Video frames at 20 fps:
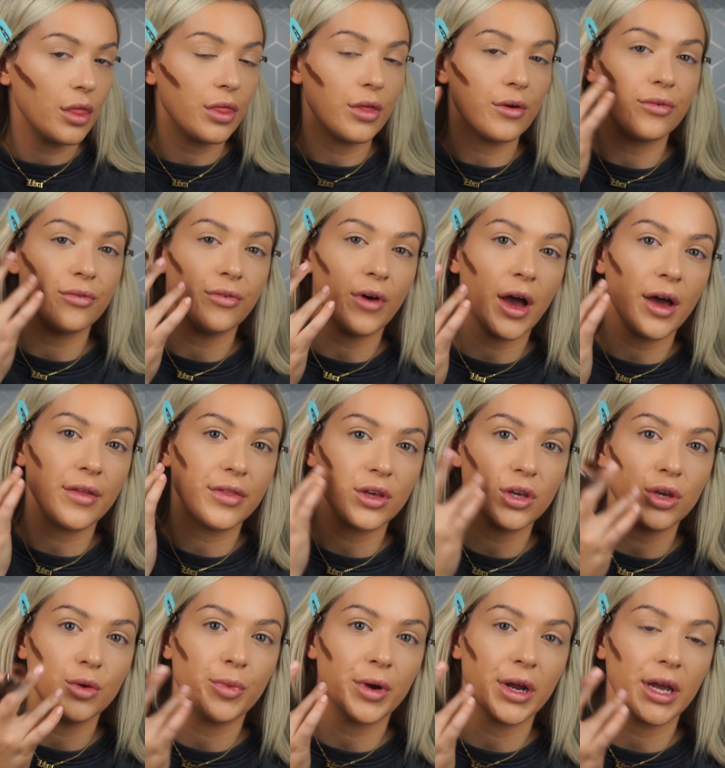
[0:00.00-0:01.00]
The further
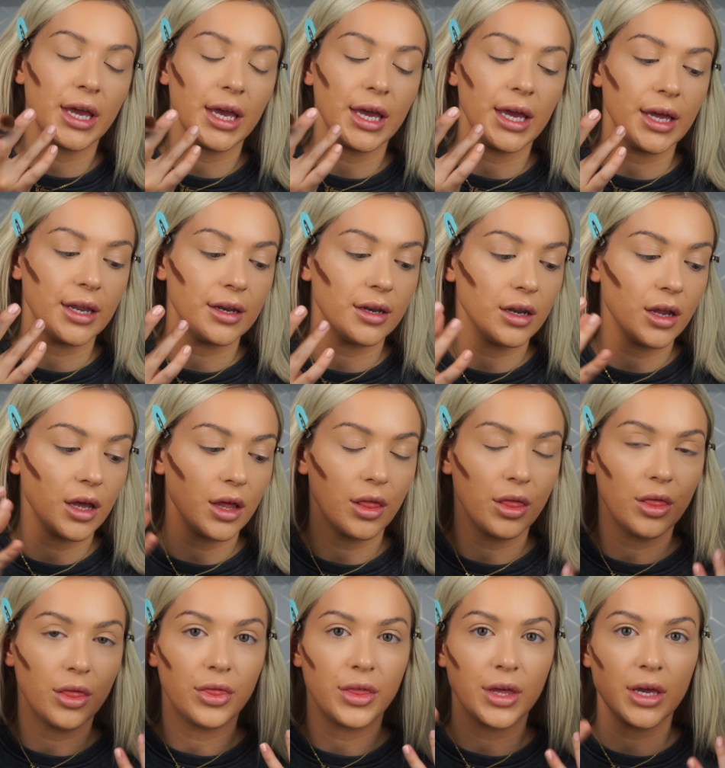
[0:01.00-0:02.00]
you bring it in,
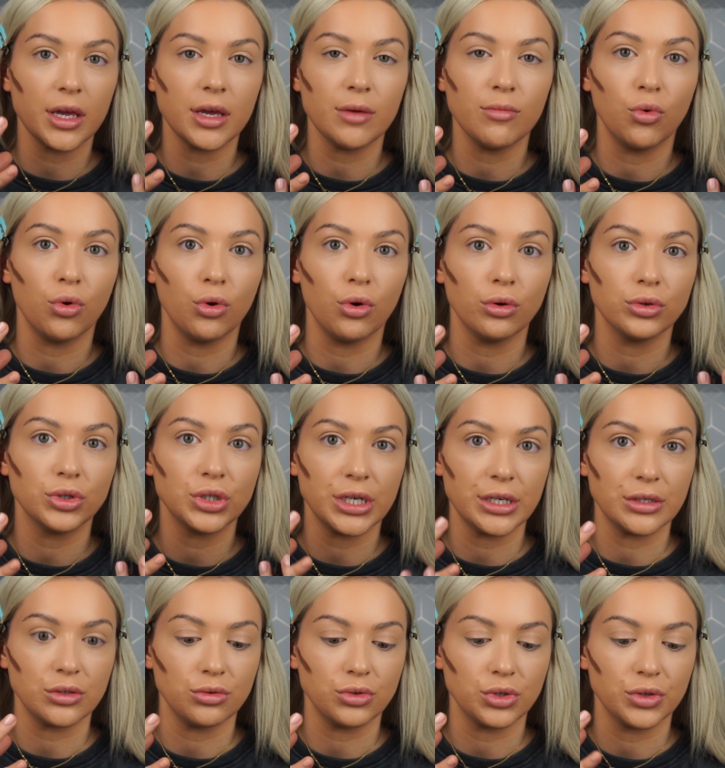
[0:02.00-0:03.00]
the more
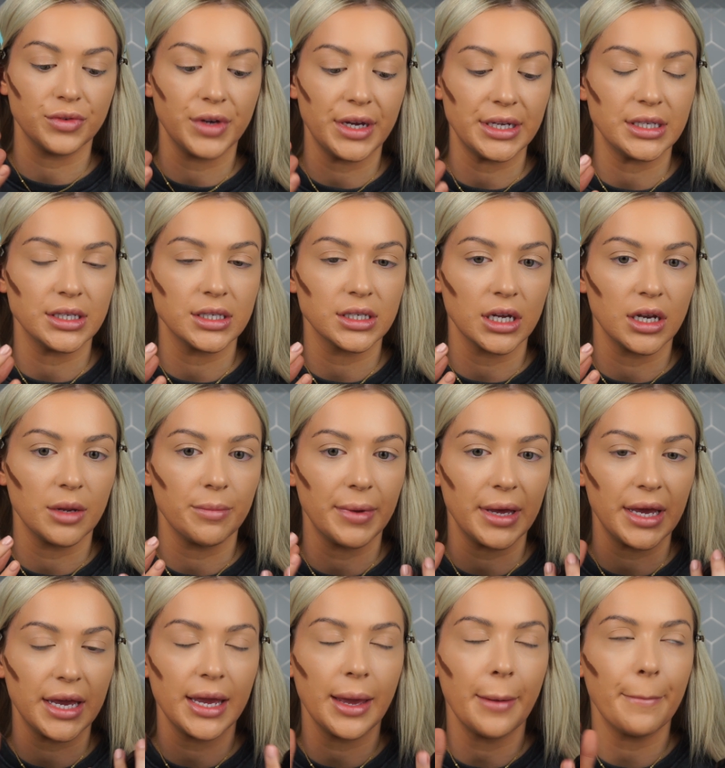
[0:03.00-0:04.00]
chiseled your face is going to
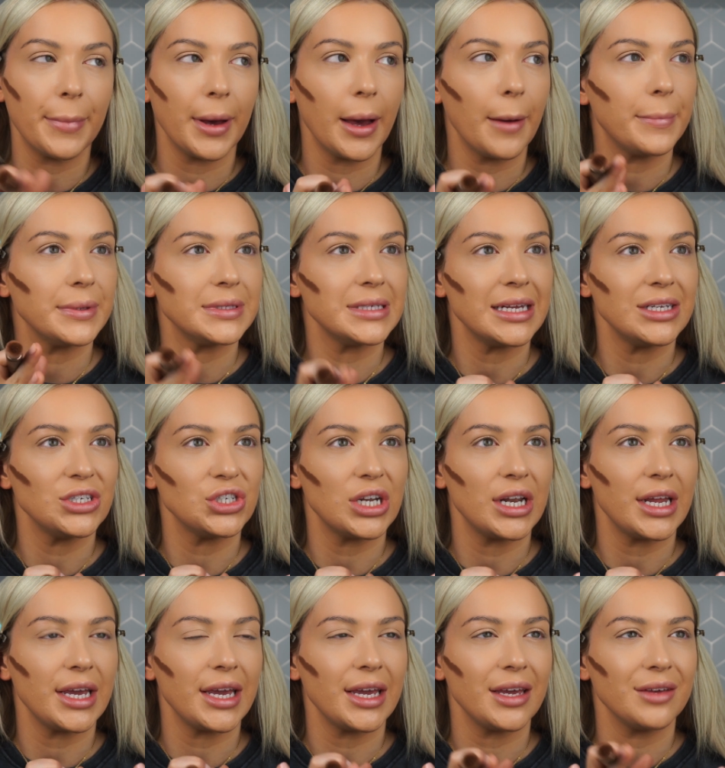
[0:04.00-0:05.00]
be, but
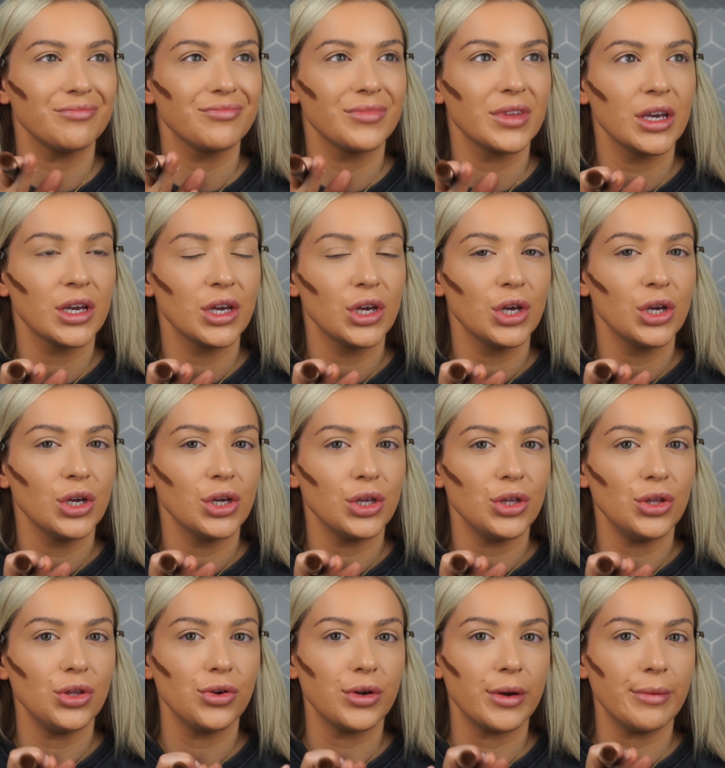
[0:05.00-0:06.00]
potentially
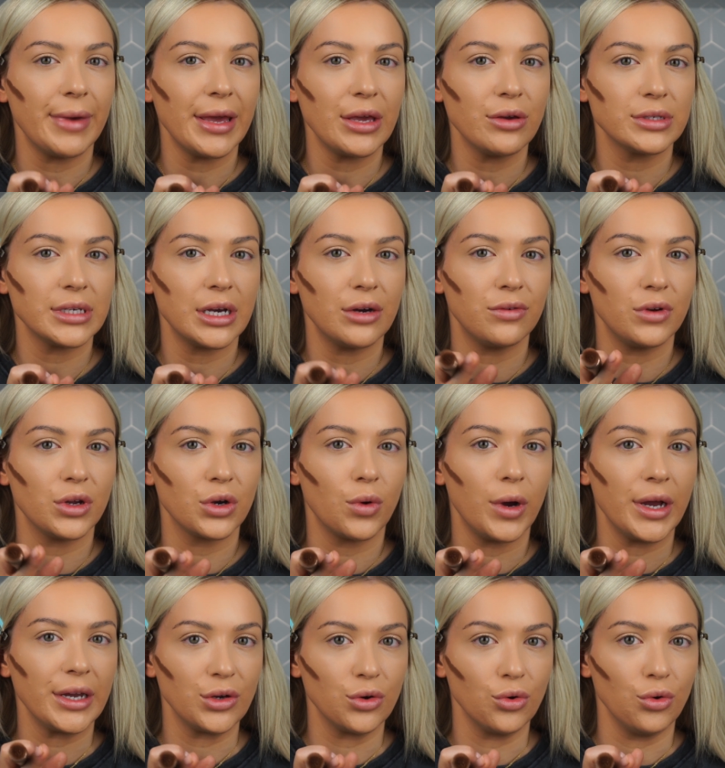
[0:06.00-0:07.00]
you can make yourself look
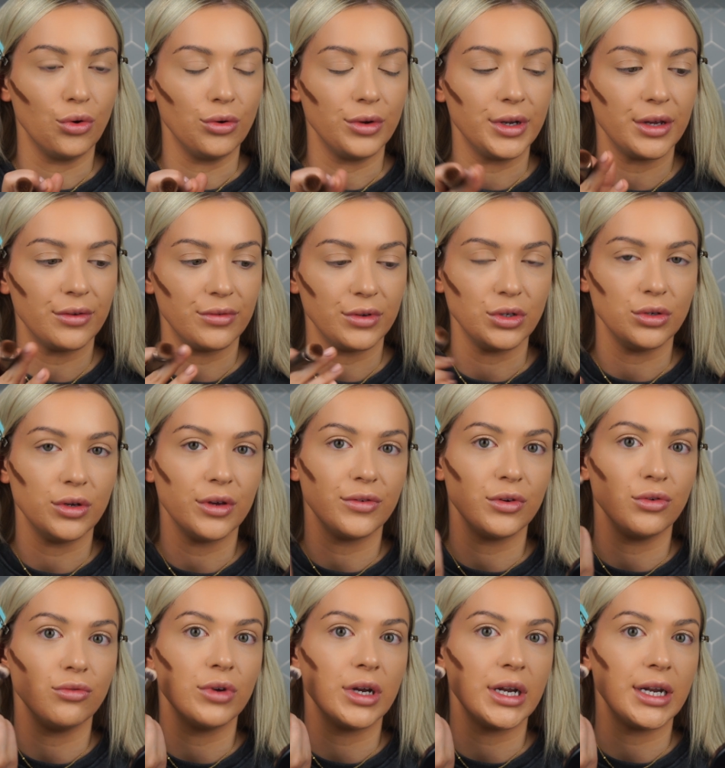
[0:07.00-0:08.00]
quite gone if you if
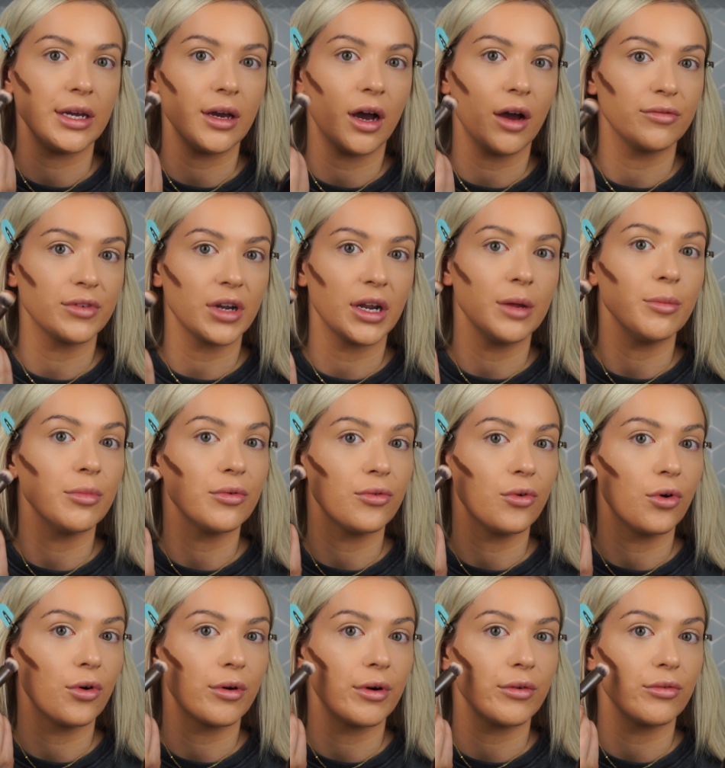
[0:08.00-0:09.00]
you really I've done it
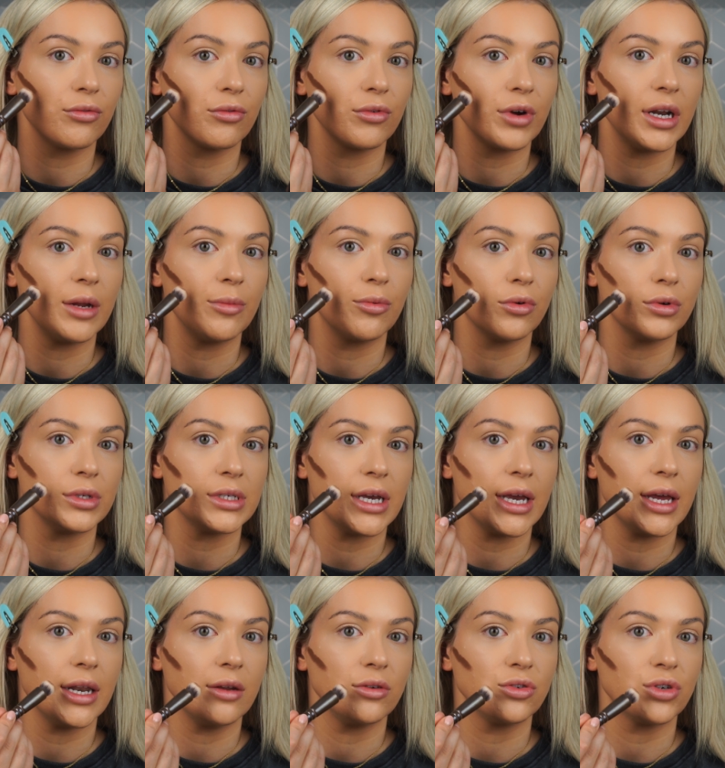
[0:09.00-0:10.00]
before I've really brought it
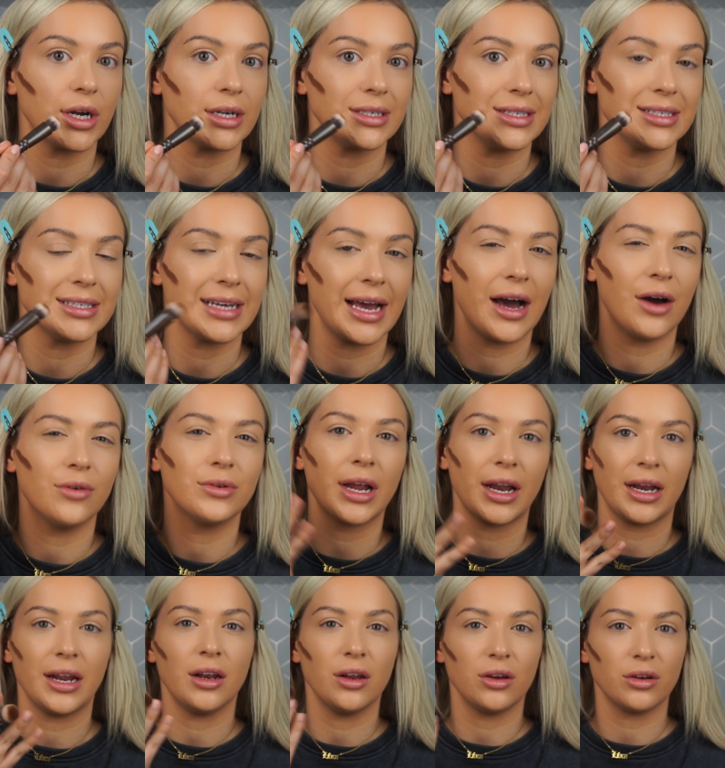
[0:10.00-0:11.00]
in and dragged it down
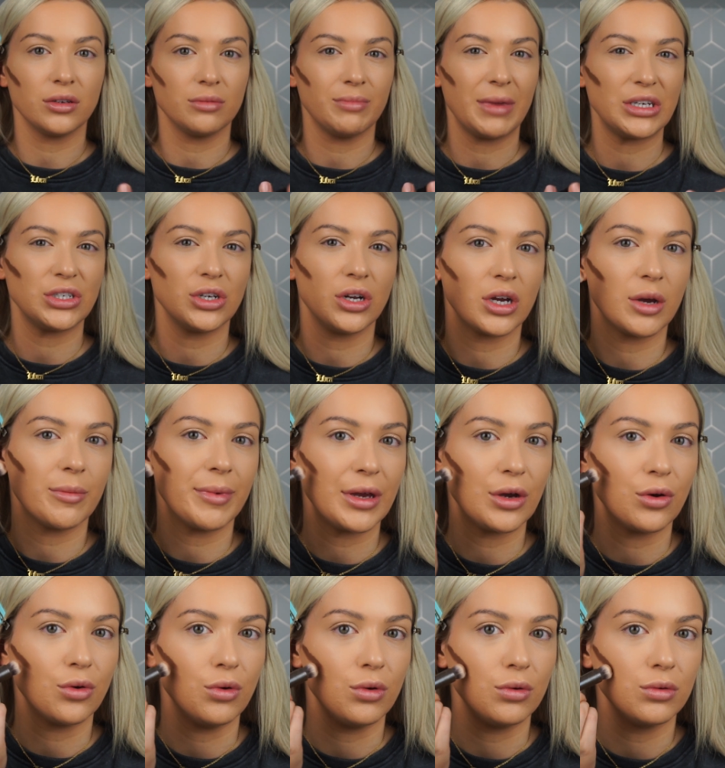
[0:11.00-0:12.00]
and it look, makes you look a
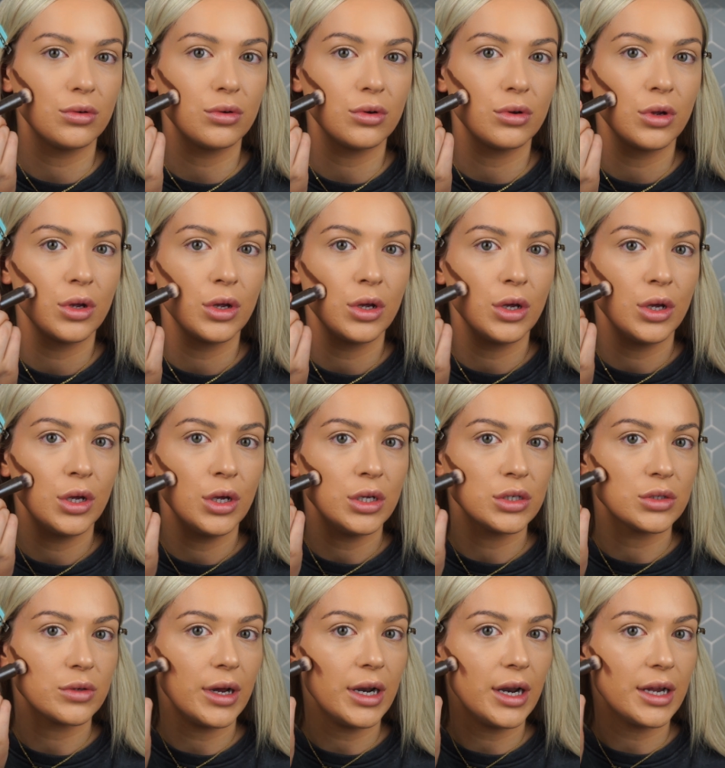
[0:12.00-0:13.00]
bit gone
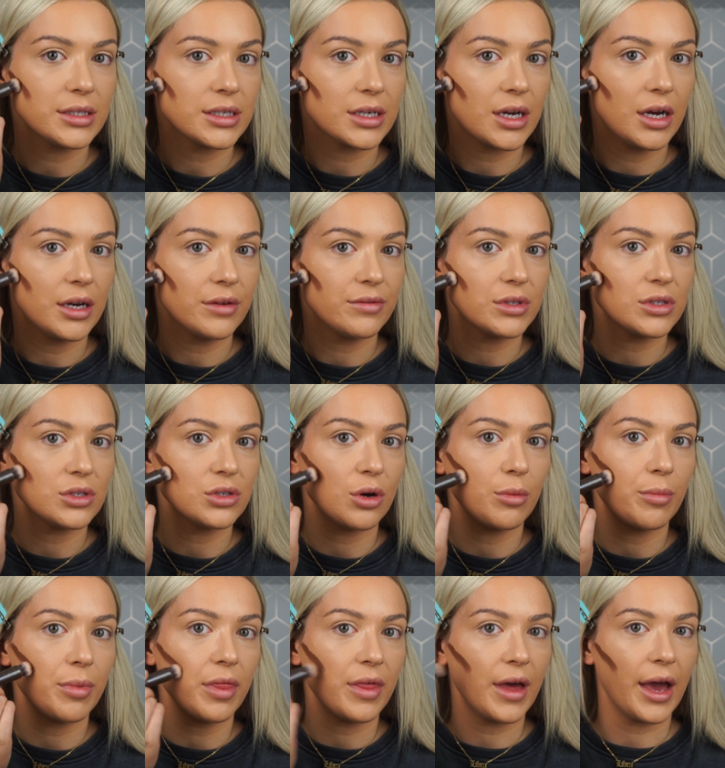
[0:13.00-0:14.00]
so I like to kind of
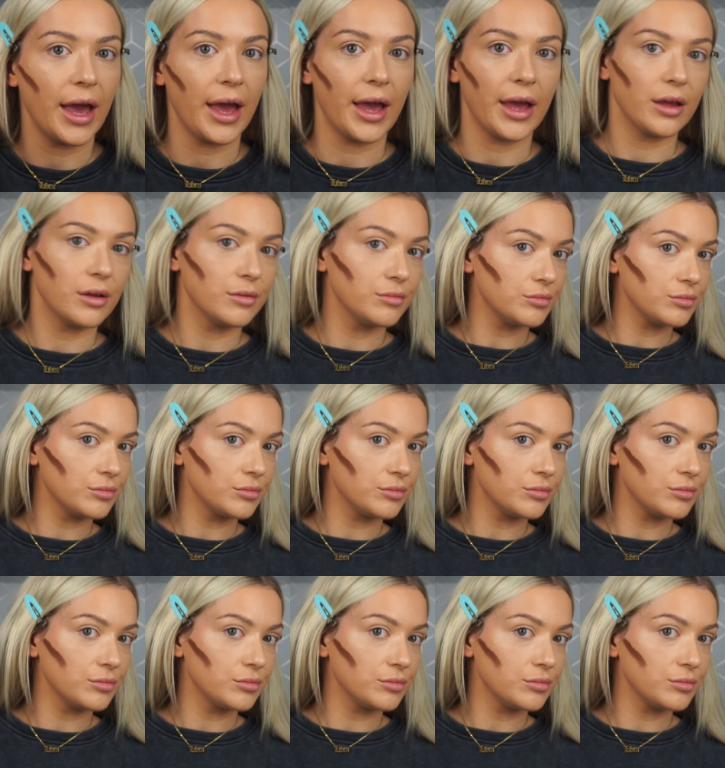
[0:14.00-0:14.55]
stop there